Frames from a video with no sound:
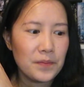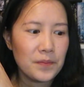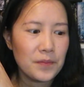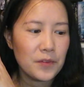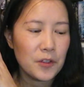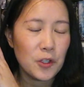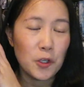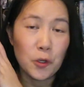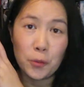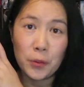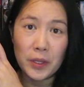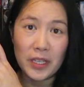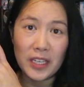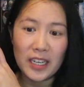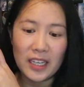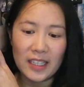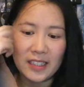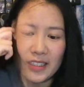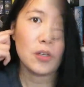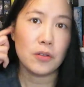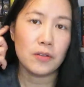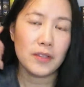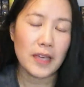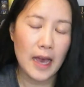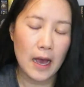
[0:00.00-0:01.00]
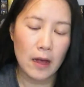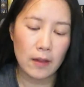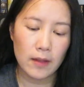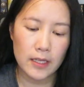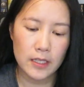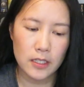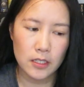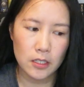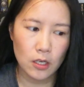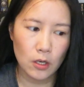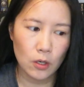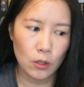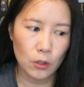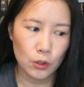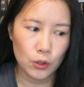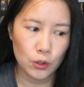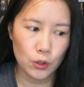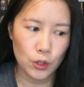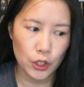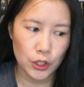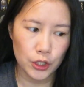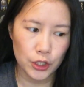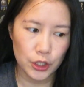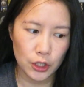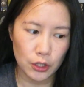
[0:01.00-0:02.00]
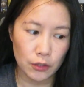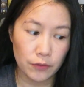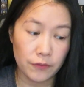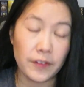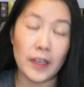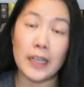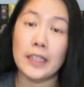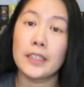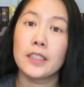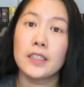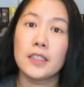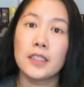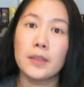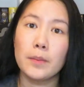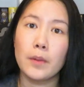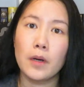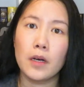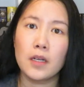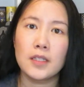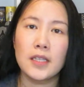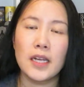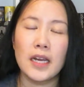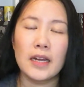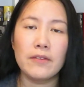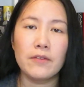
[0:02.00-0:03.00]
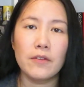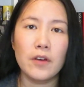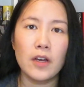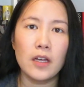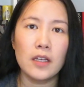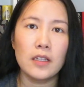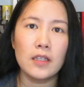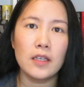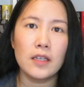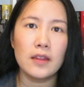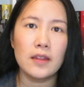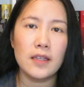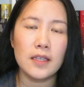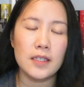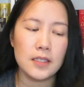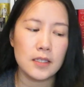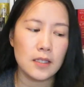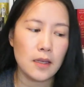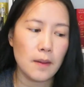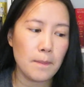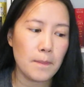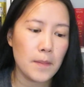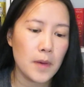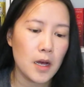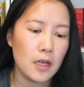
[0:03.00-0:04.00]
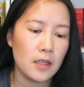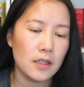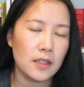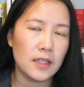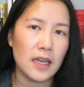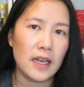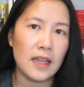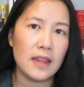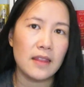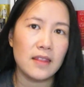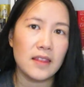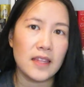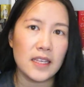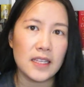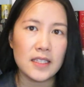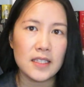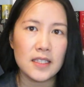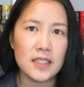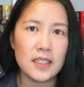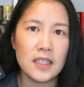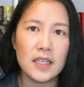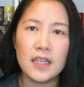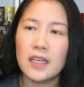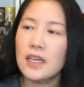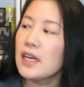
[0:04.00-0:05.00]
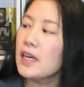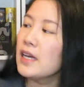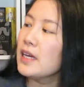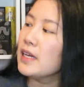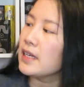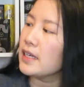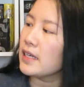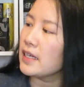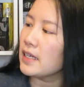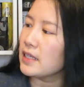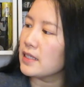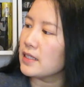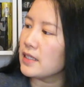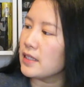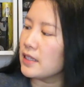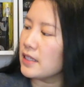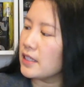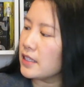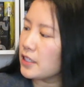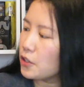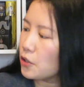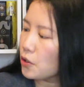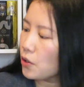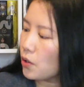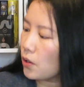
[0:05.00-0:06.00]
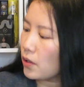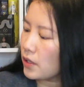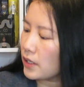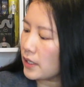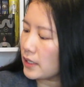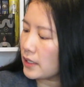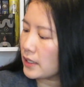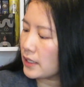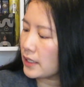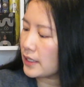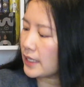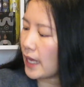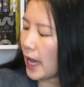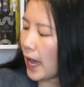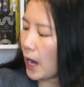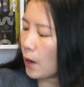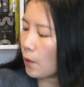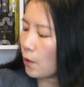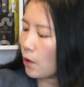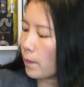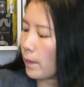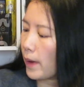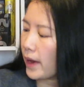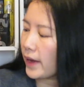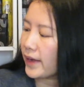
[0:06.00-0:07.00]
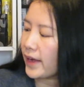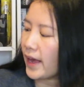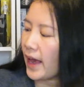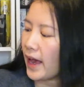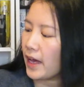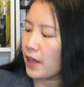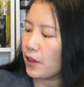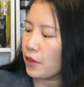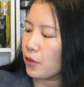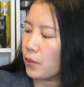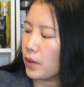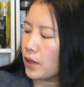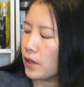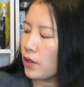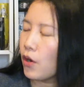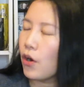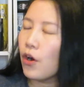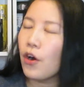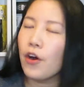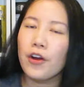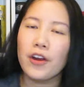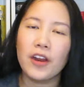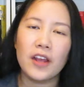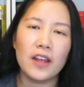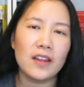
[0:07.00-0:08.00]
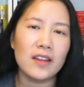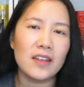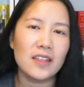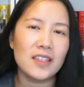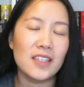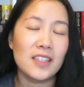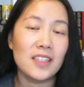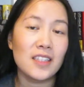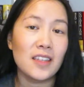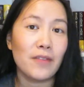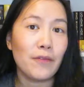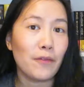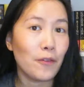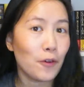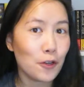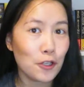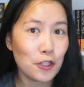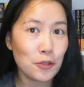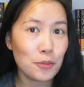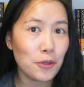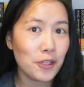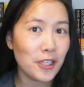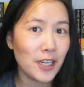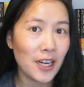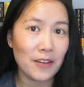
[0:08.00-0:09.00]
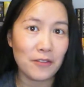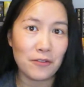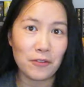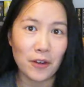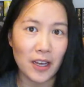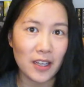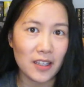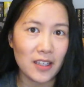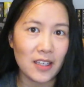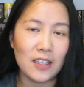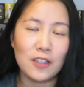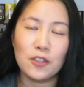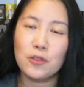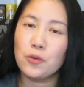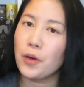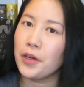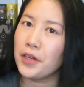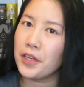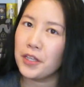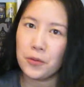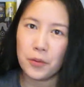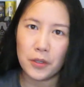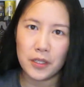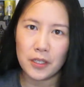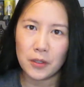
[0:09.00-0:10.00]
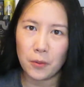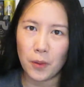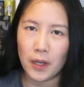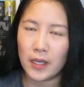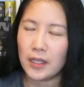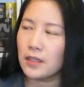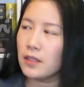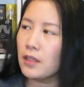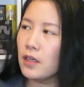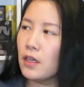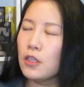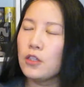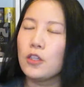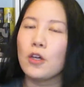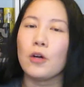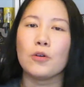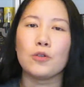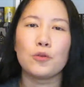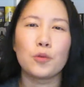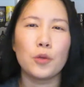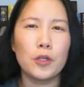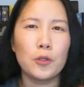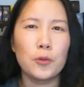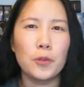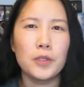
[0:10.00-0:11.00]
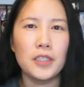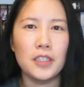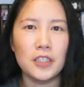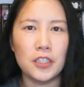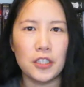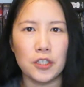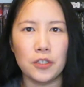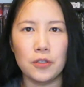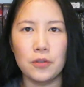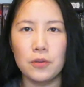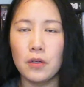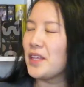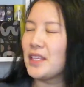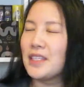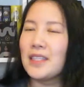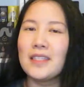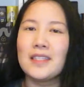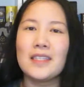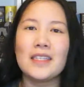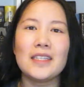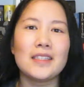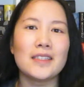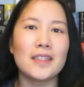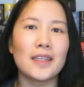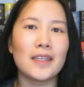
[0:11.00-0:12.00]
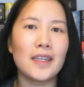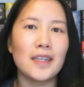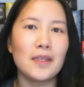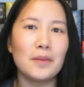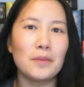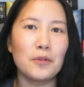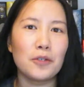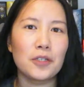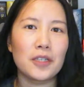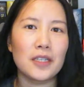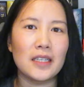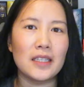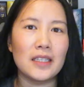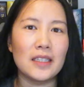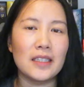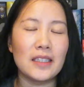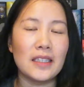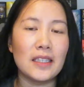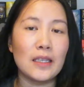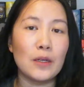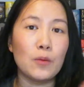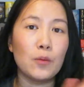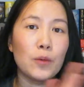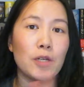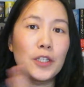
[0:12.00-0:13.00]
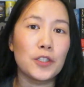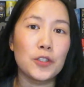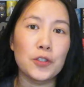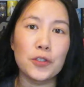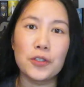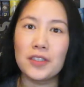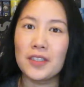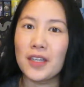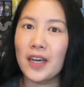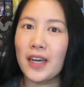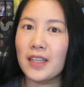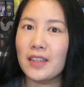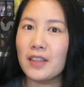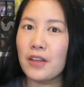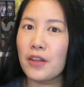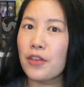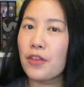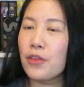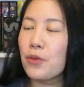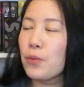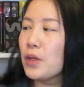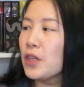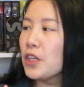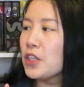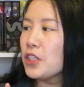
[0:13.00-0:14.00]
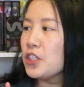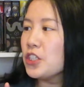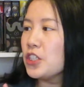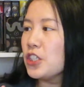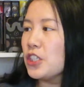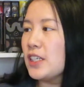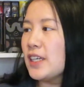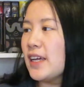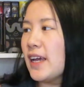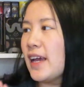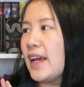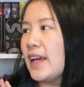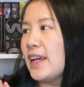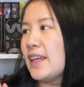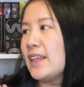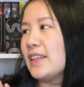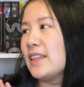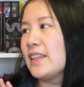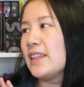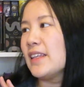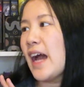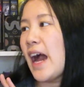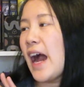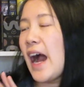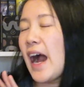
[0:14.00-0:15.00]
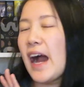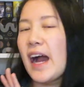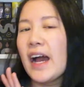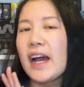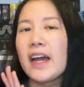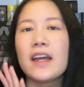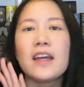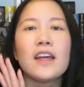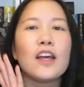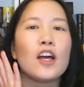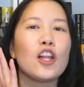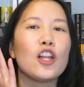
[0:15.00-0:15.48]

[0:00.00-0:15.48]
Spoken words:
Go read it. So now let's go to the 2 fantasy books that I've read this month, and this is The Girl in the Tower by Katherine Arden. This is the first book that I've read in 2022. This is the second book in the Winter Night trilogy, and I